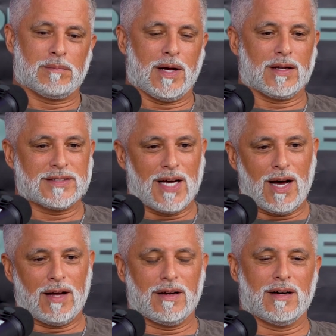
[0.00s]

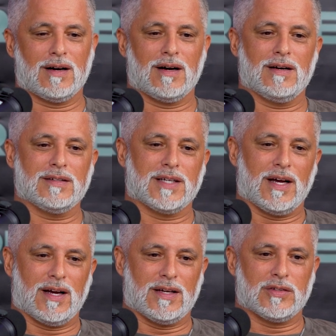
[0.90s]
Belladonna,
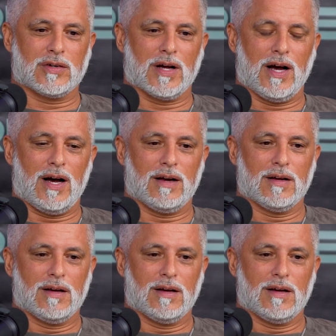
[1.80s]
yeah. You got